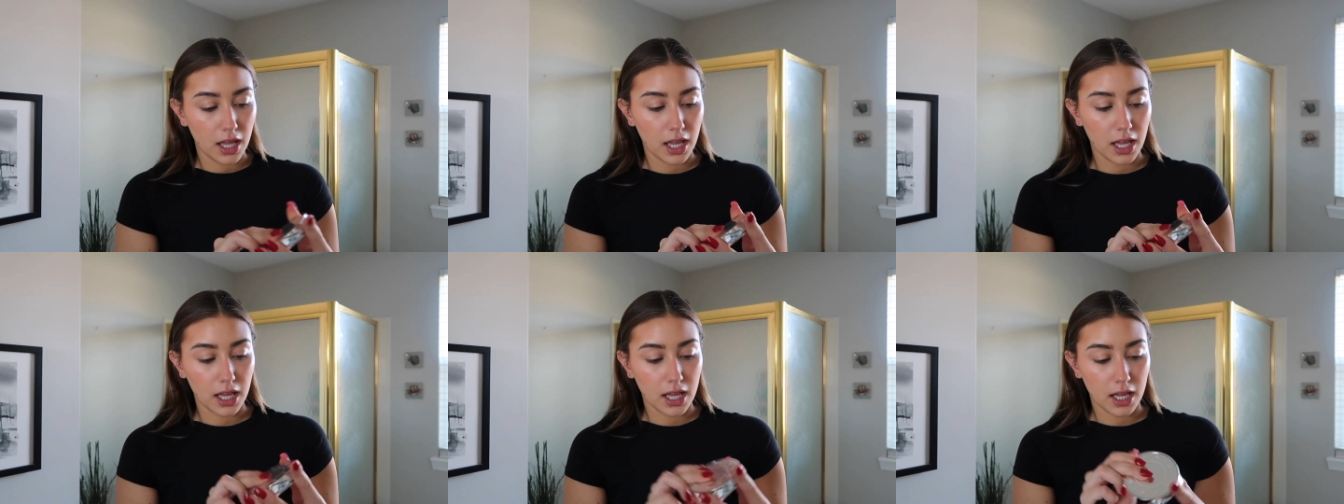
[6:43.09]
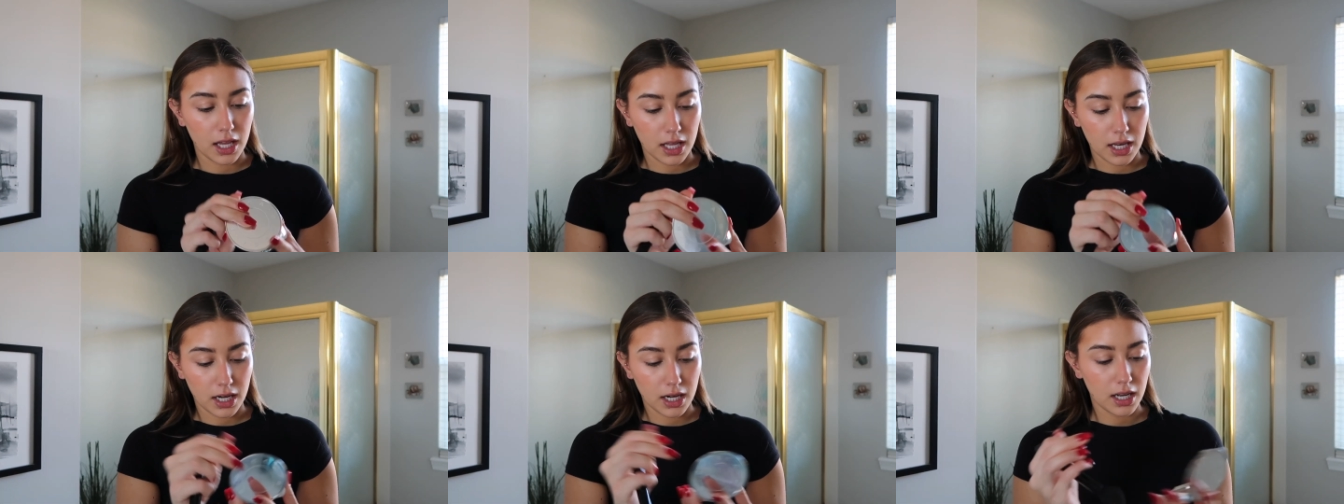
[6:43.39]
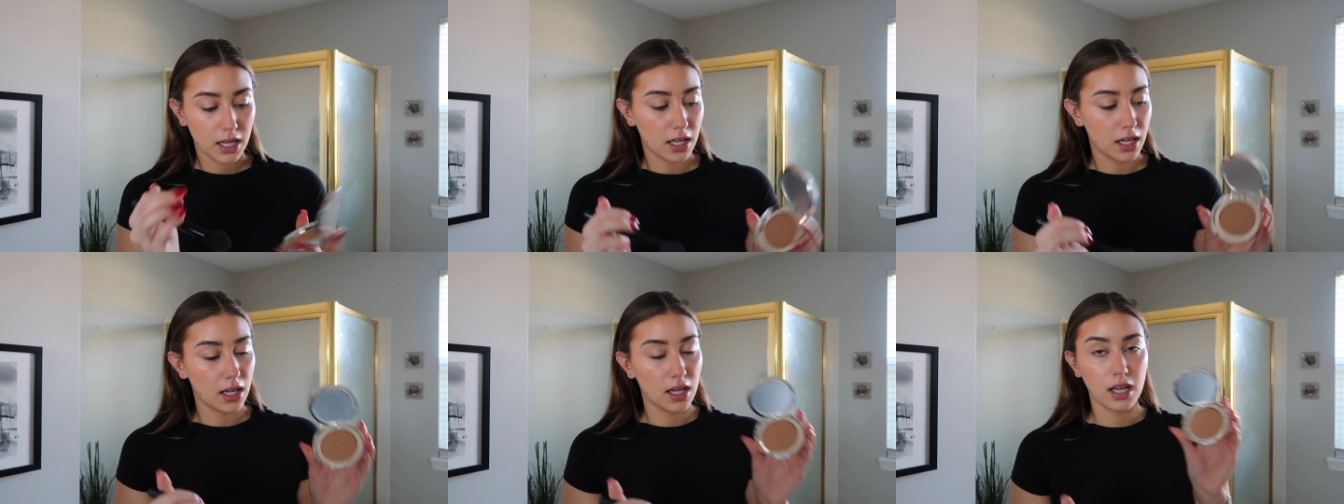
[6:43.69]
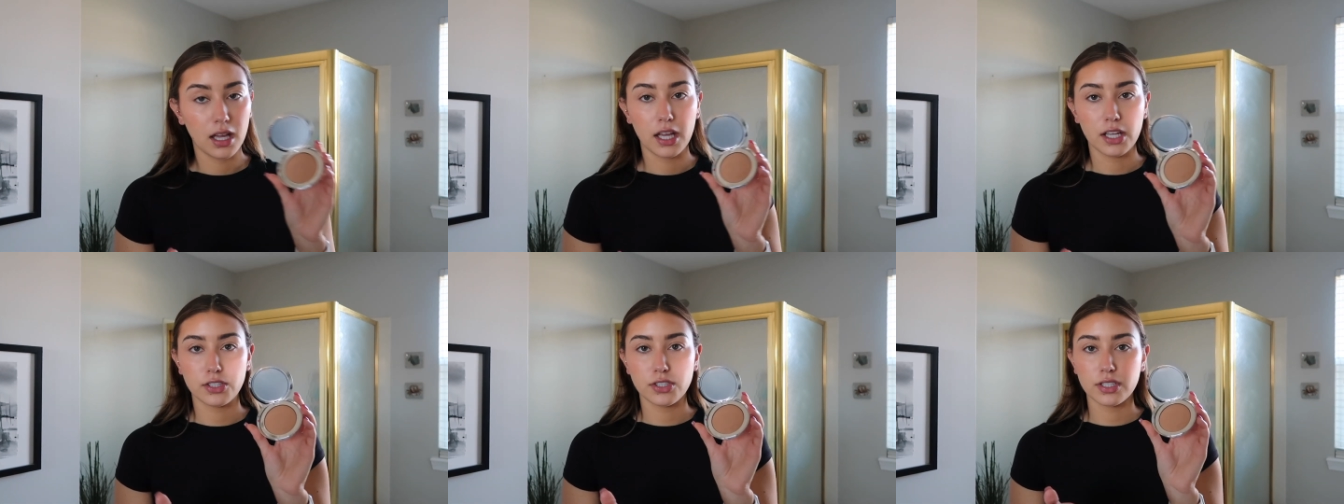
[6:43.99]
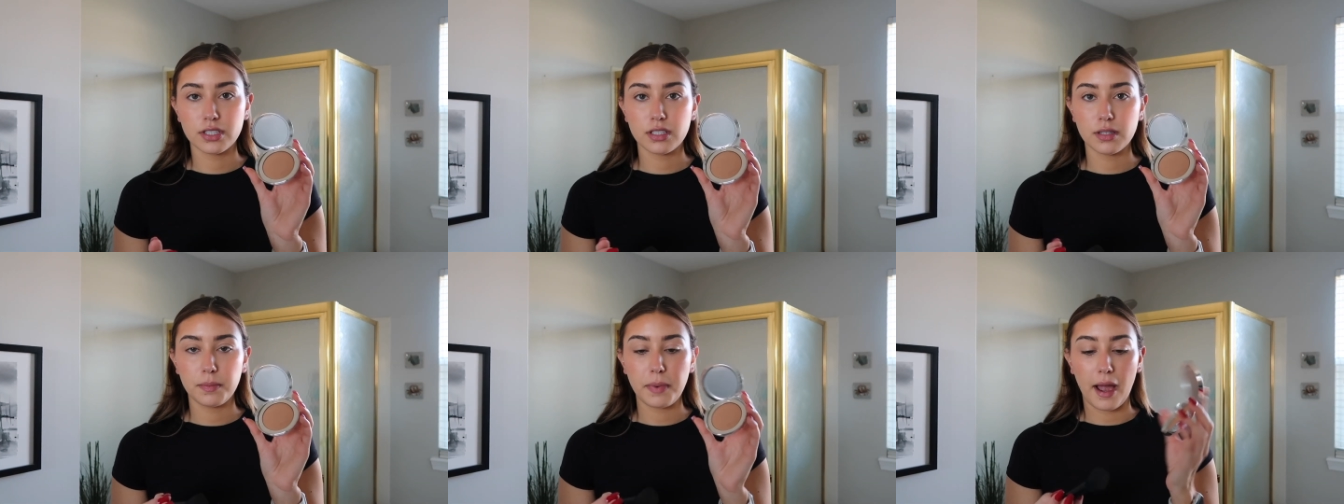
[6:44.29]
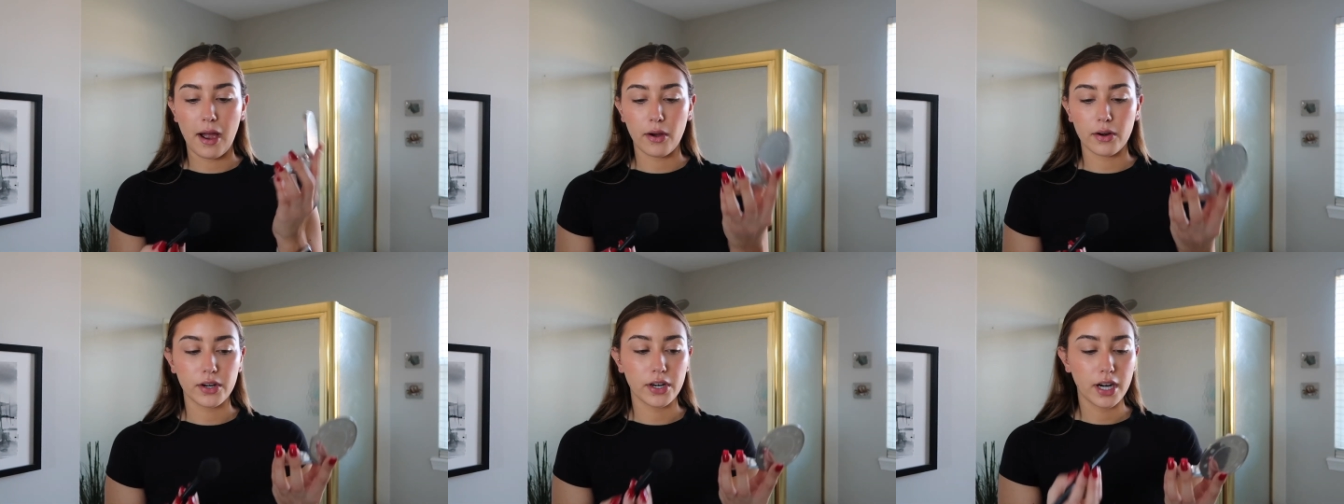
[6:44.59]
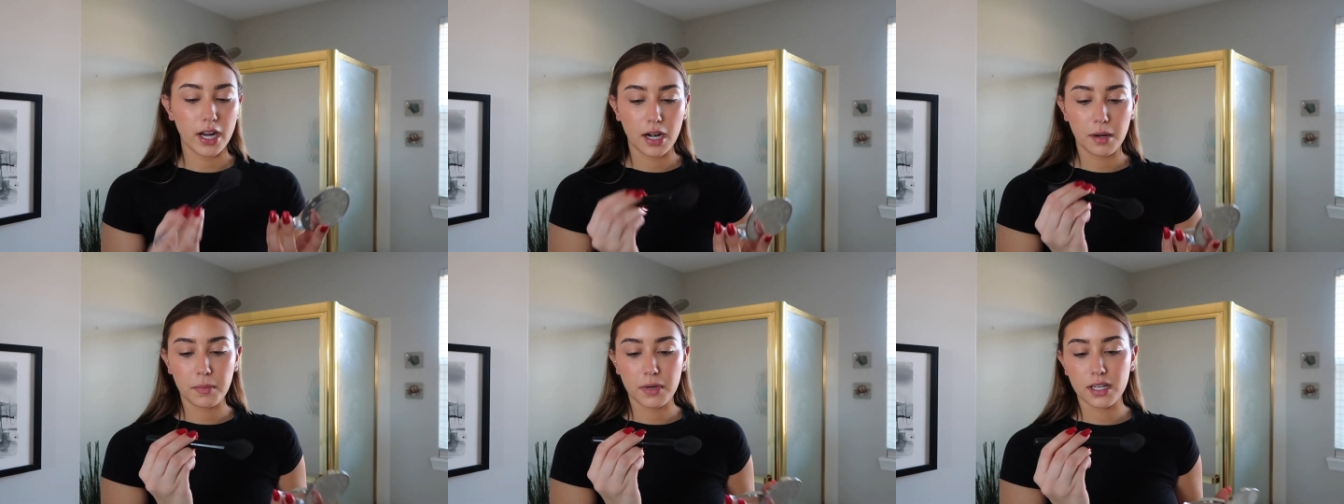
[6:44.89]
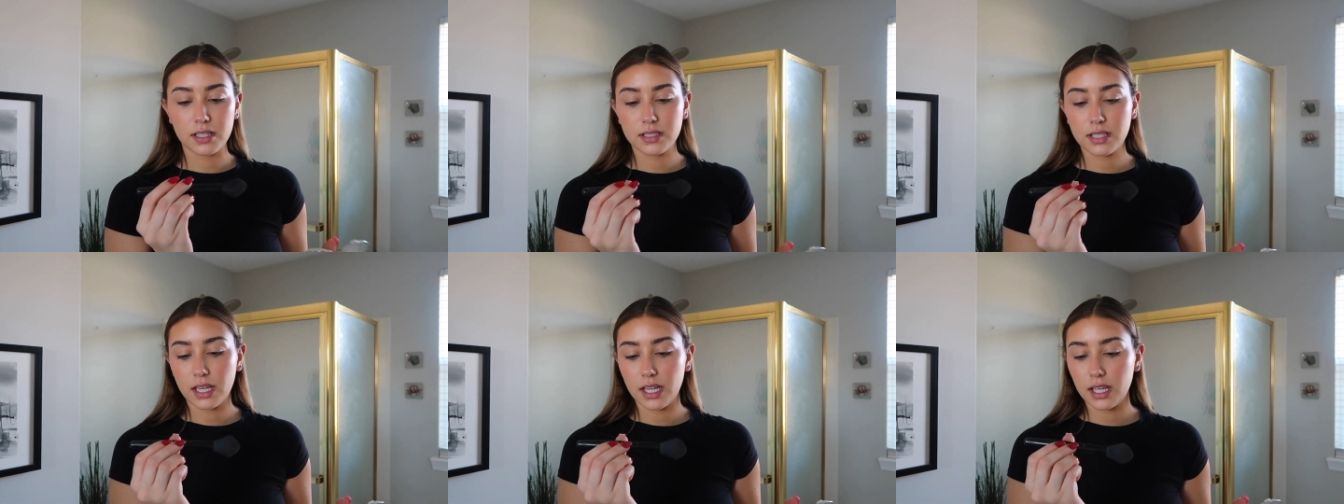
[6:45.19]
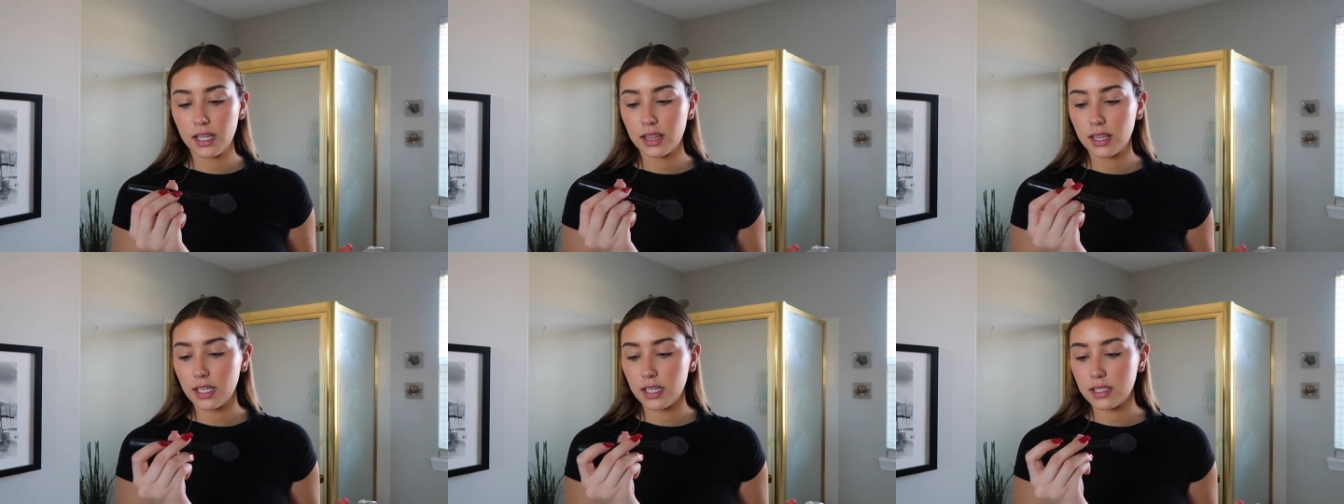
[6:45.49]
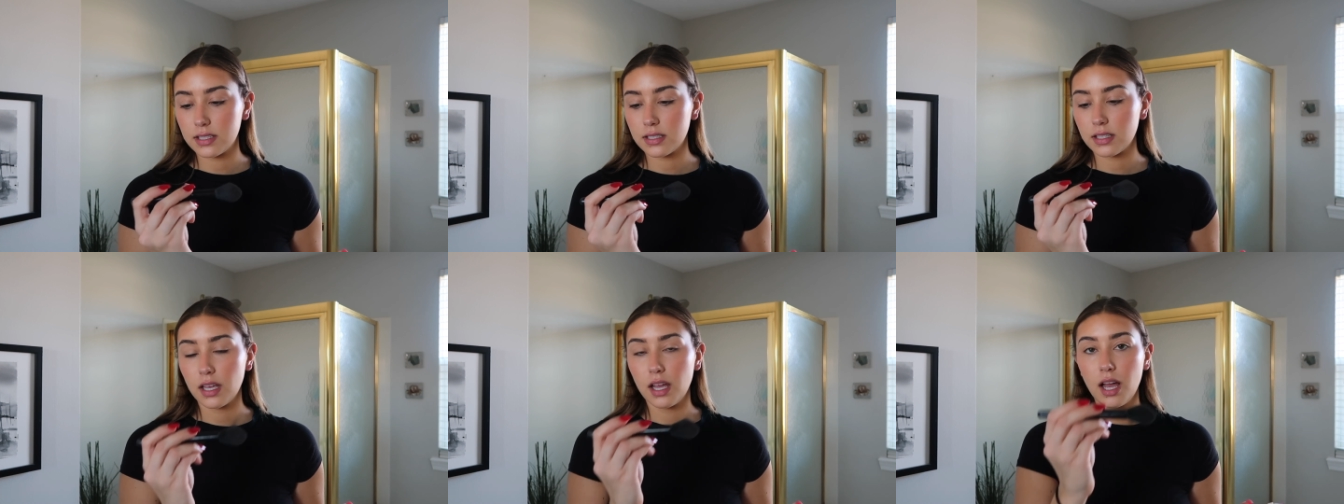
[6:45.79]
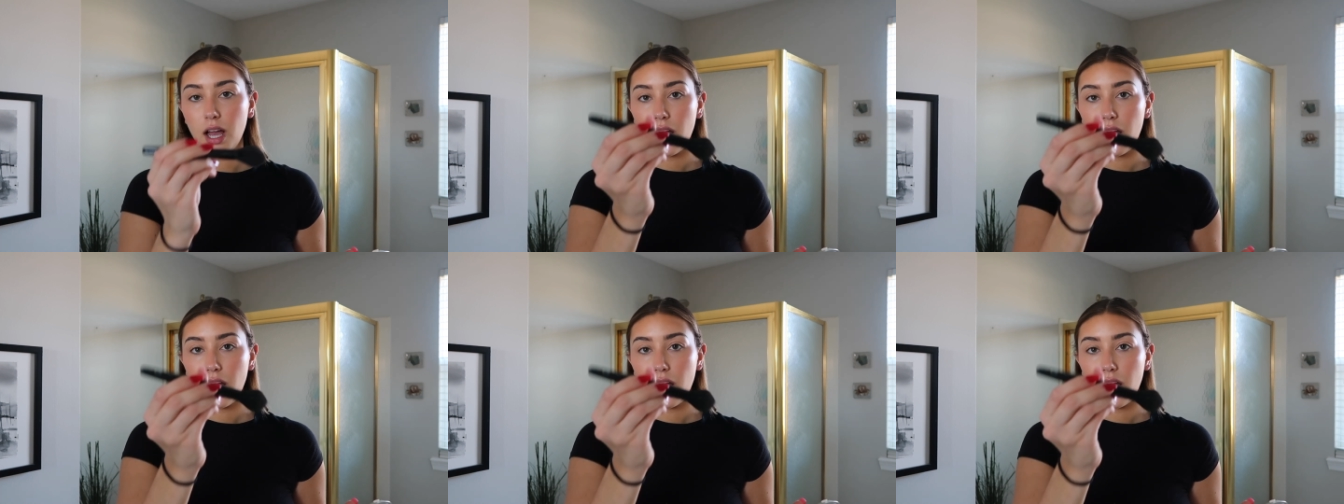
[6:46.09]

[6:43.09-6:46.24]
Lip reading: And it's just a powder, and I'm gonna take this